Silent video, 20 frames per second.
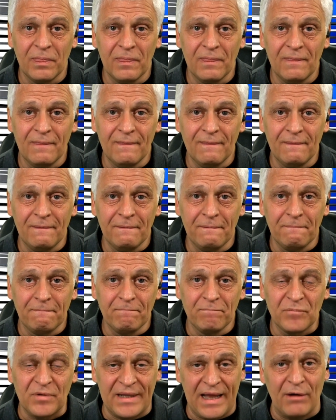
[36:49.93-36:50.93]
So now we're
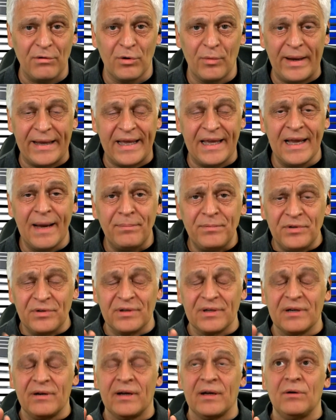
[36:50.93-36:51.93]
waking up to it and going,
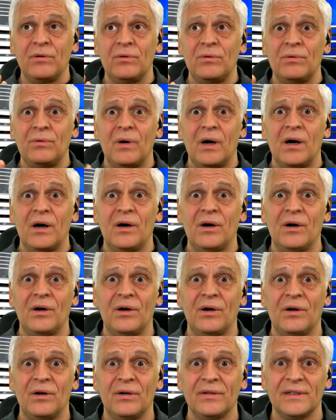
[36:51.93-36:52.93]
whoa, this is
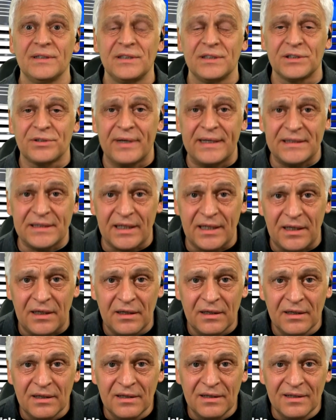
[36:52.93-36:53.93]
crazy.
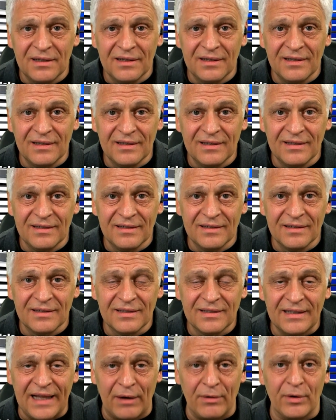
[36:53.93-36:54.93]
Now what are we going
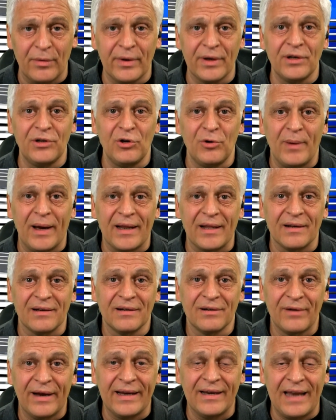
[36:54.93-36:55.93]
to do about it, right? Now we've
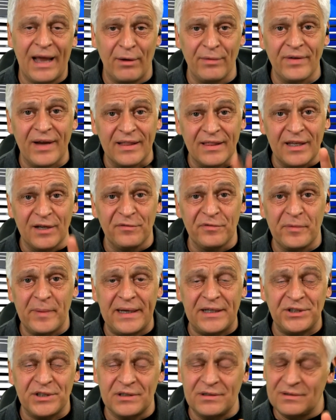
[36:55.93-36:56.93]
got the information.
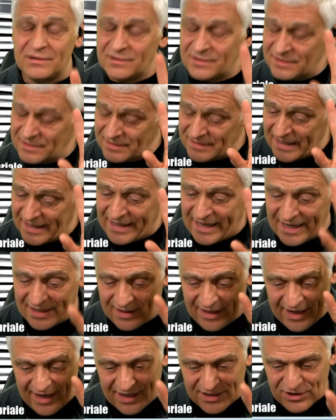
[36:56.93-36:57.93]
Again, like I talked
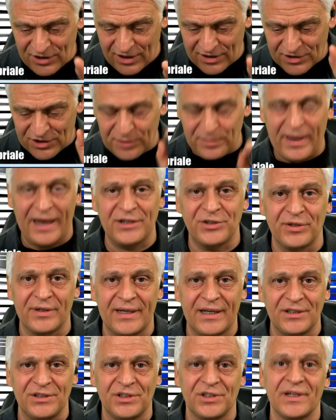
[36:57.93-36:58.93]
to Patrick yesterday,
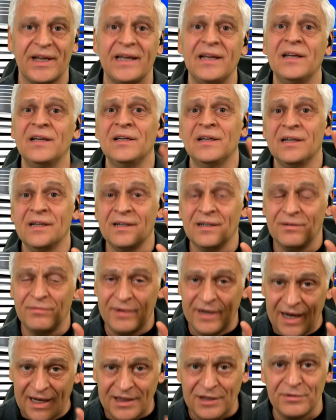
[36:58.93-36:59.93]
we got the
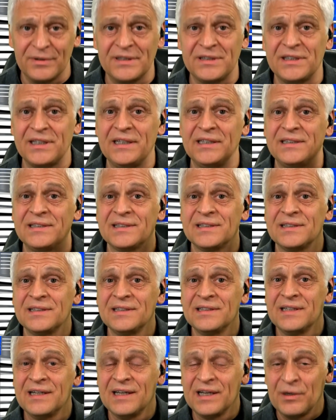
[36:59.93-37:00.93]
receipts, we
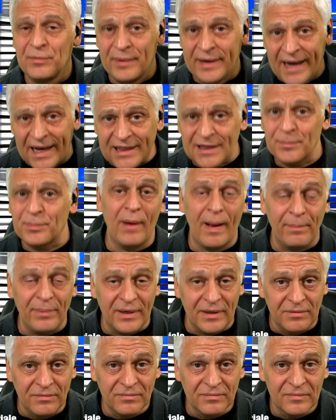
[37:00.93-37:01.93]
got the proof,
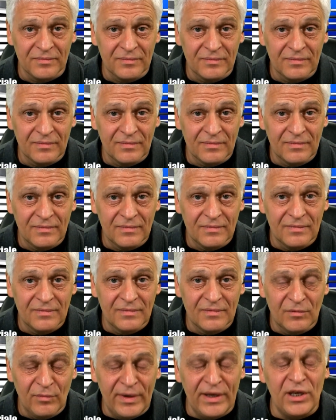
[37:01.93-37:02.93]

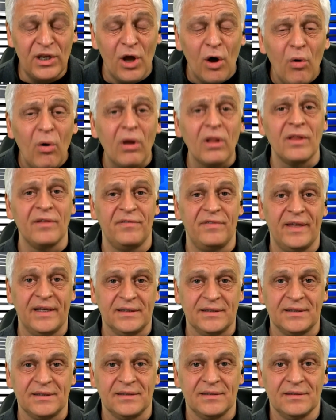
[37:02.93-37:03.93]
we know all of
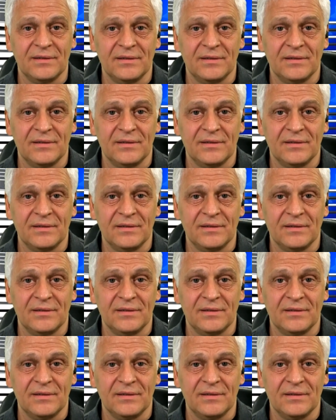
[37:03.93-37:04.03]
this.